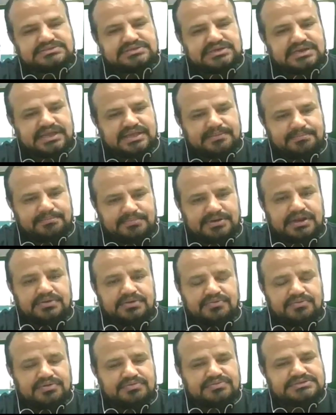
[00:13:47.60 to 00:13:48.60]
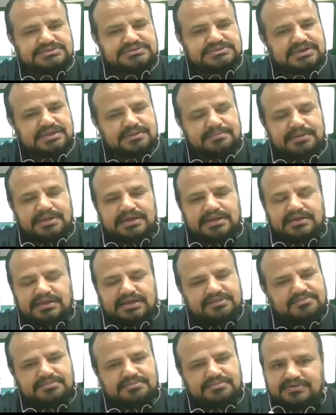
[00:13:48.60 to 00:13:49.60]
this snap, try to give the snap
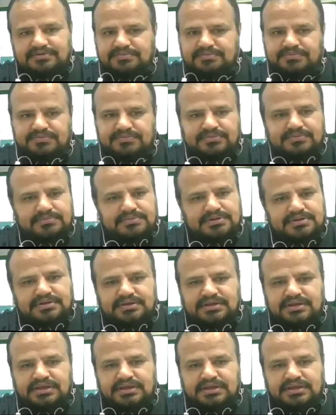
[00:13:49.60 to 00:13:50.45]
as much as possible.